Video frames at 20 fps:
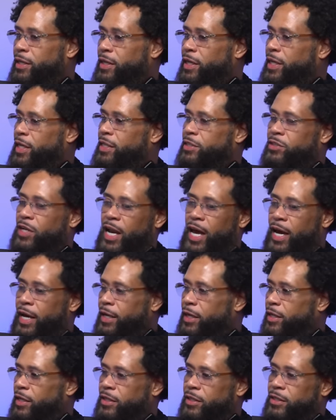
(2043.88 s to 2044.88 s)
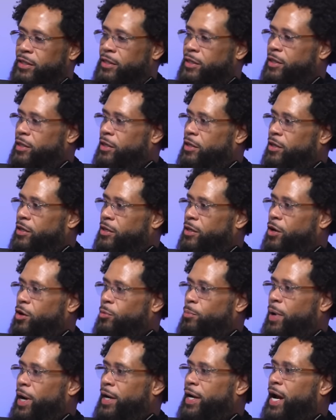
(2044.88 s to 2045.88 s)
he's like oh
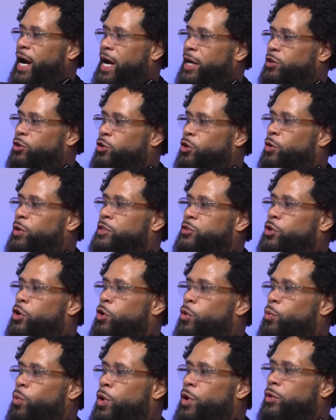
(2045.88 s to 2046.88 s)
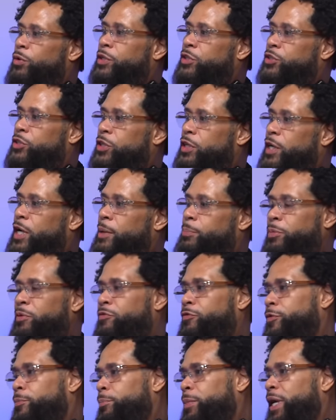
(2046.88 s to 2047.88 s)
my god you know his whole world is shook up and
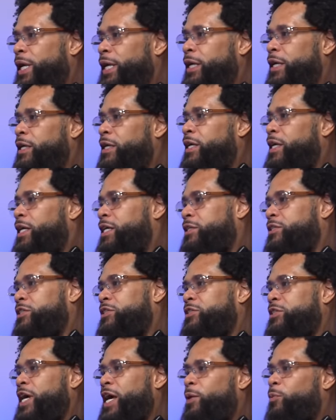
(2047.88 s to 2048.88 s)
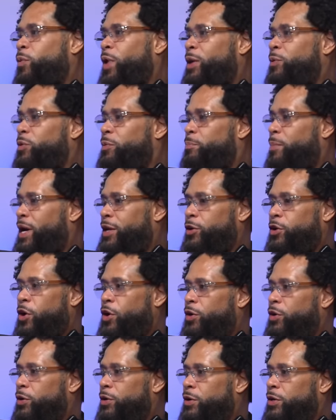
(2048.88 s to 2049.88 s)
for me it's the same way with my
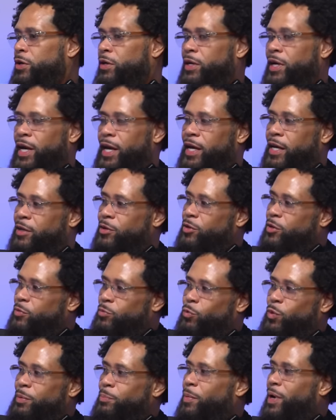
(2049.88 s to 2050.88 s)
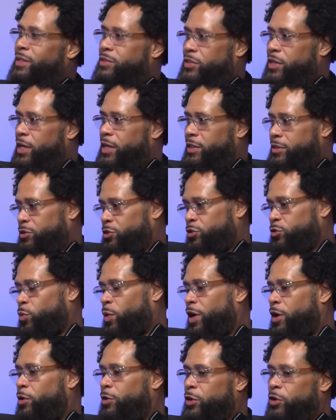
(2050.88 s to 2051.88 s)
daughter and with my sons as
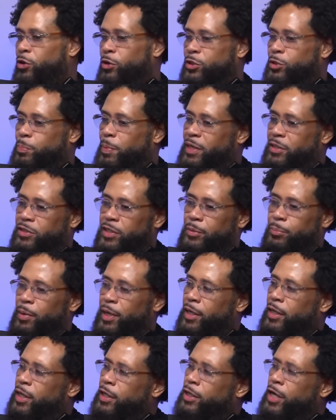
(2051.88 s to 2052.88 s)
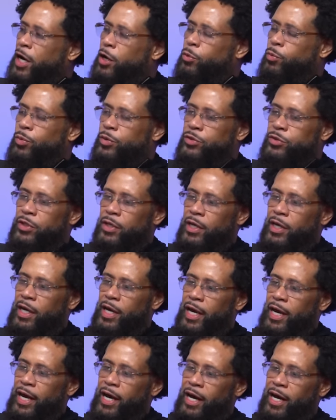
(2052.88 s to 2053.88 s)
well, you know, especially being the young ones.
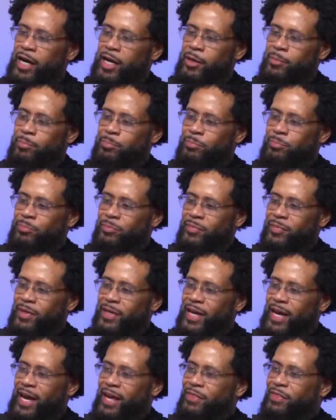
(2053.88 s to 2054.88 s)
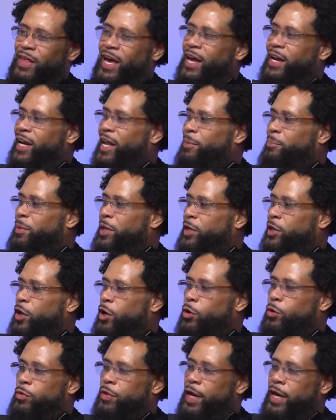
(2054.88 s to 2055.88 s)
Um, and that let me
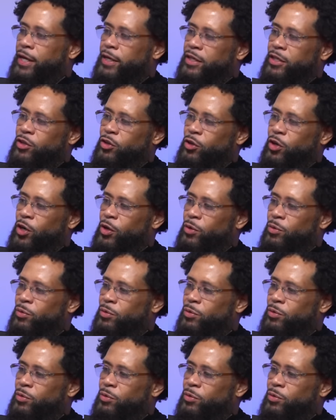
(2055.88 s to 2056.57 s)
know that, you know,